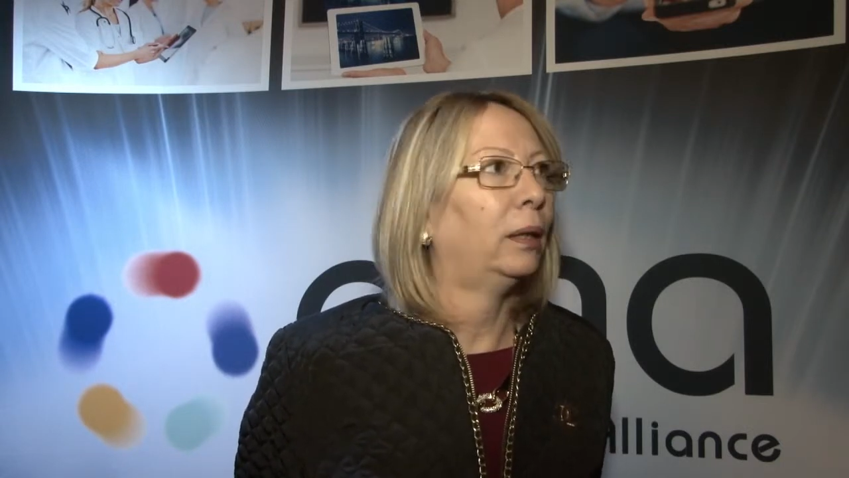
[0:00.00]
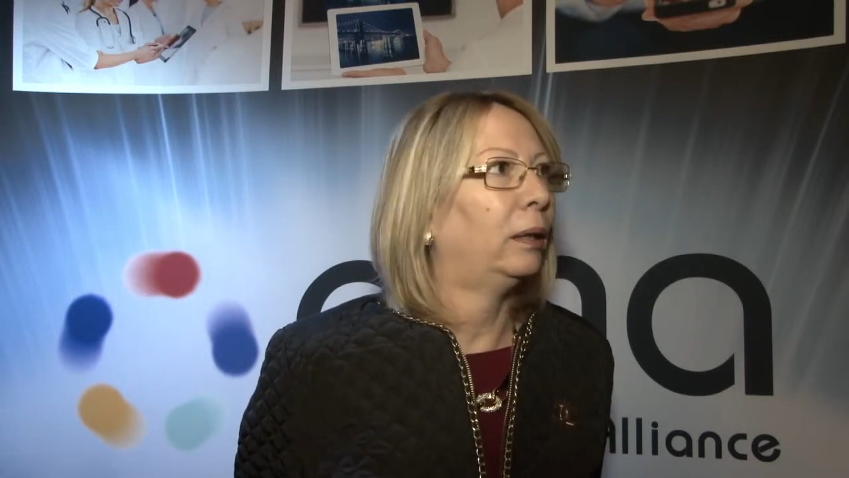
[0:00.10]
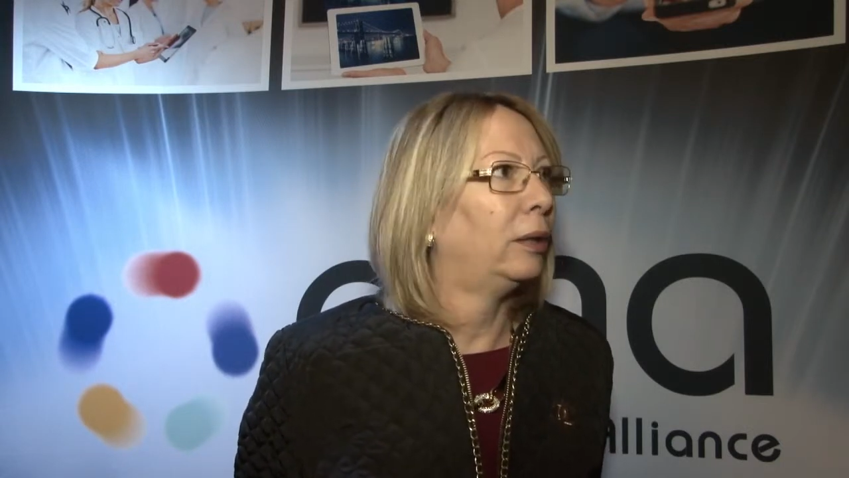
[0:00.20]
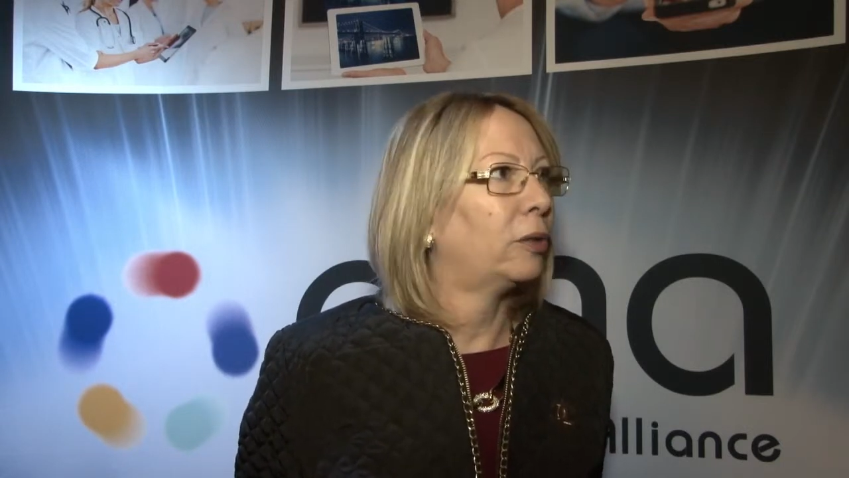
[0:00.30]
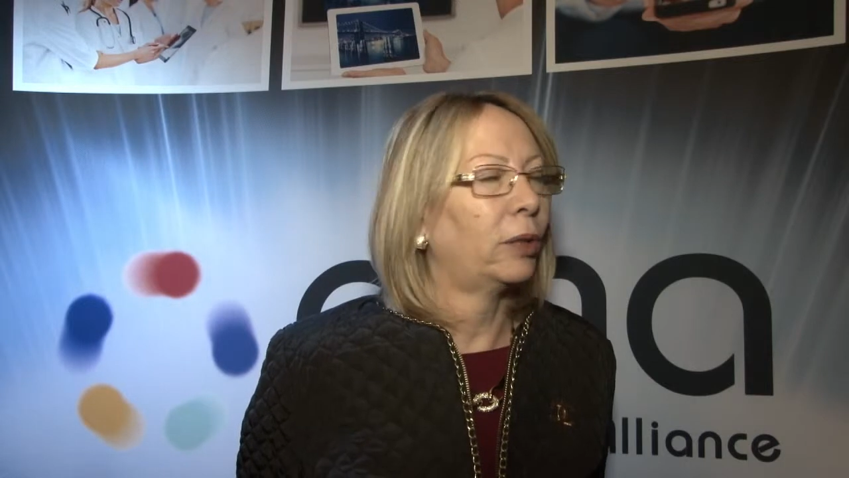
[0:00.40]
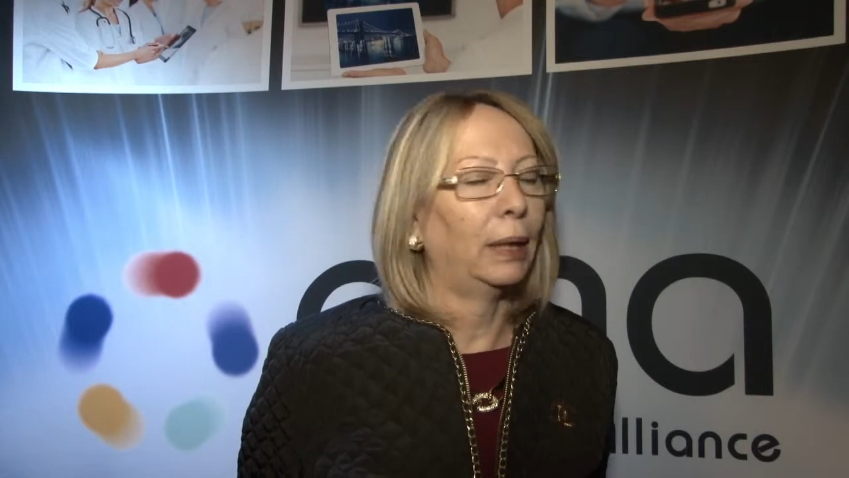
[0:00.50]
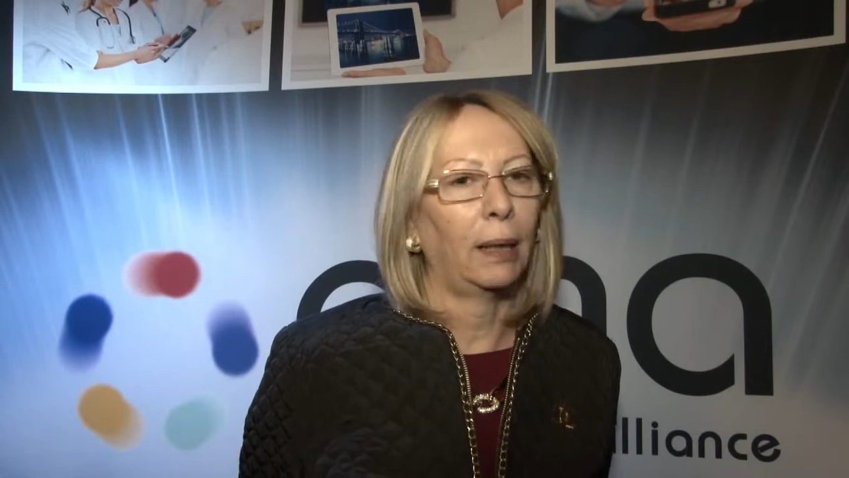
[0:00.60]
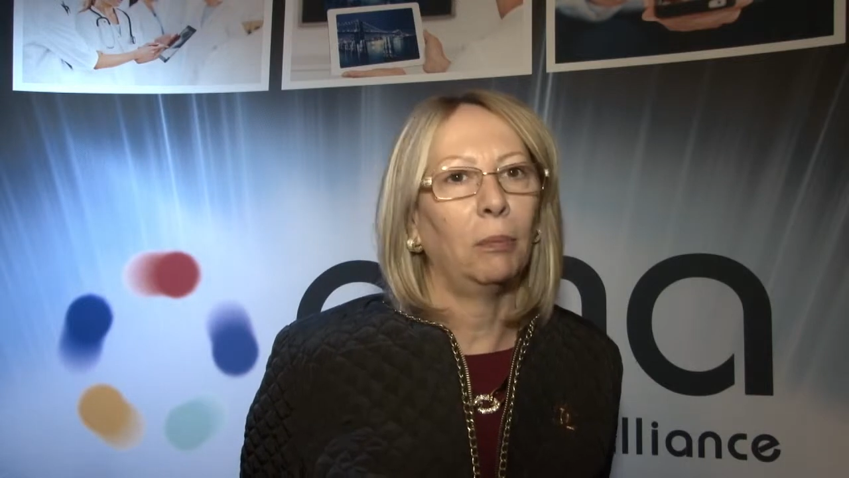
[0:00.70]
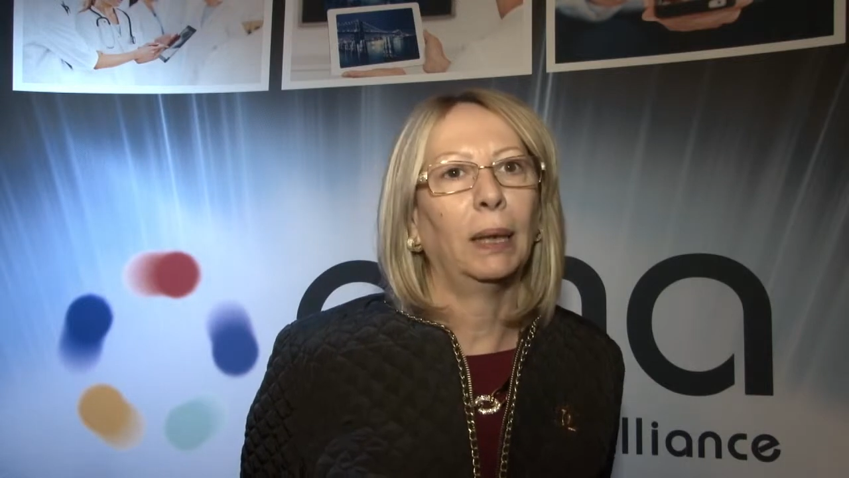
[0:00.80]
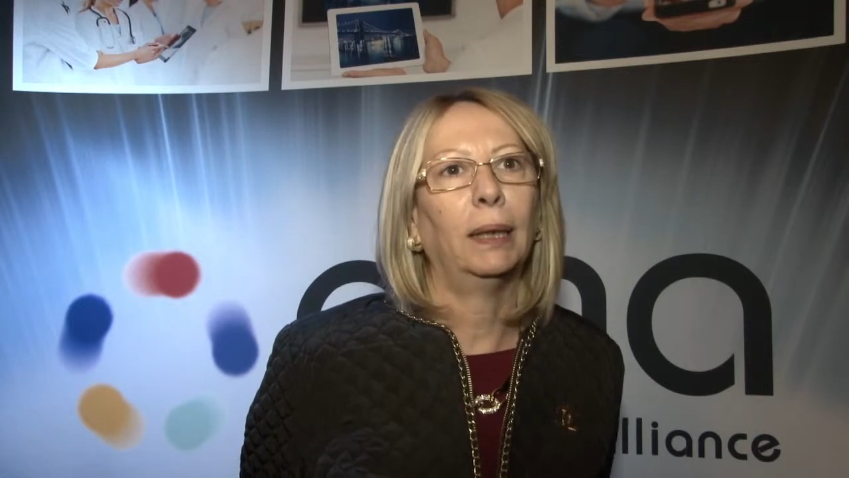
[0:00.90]
in each
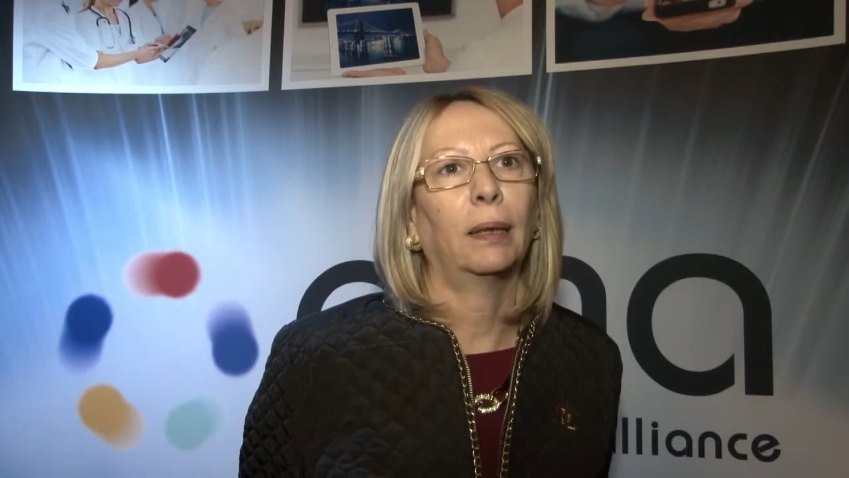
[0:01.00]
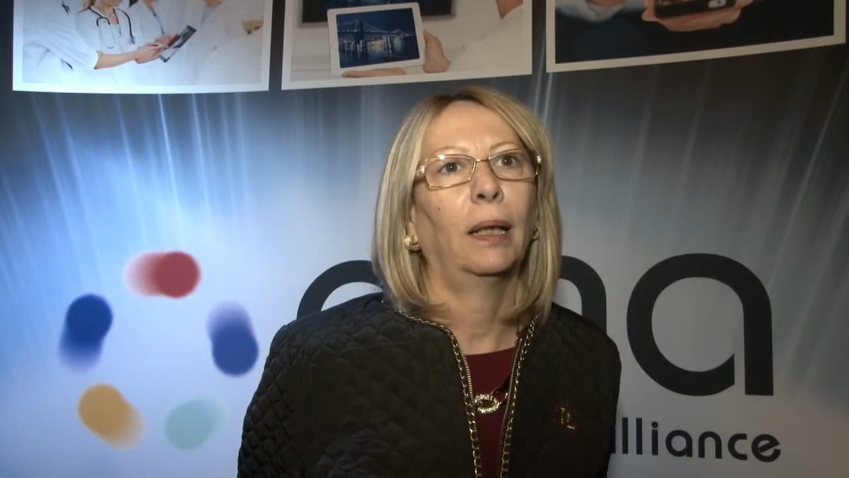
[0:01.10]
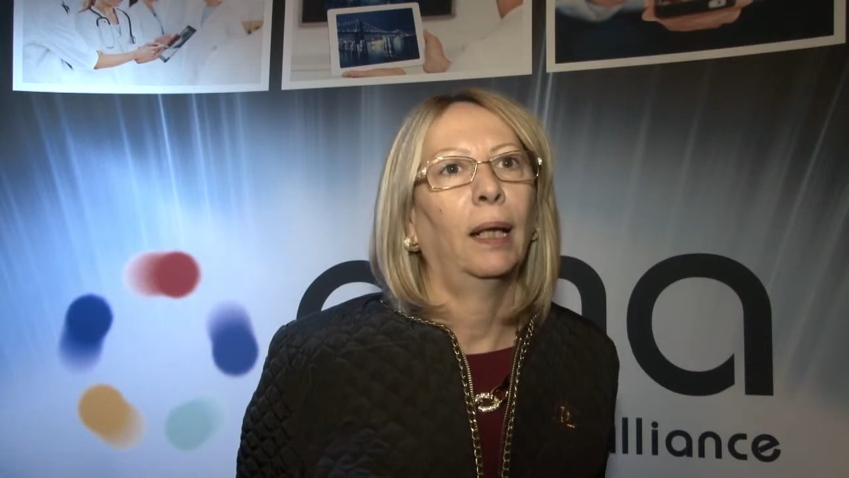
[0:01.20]
enabler.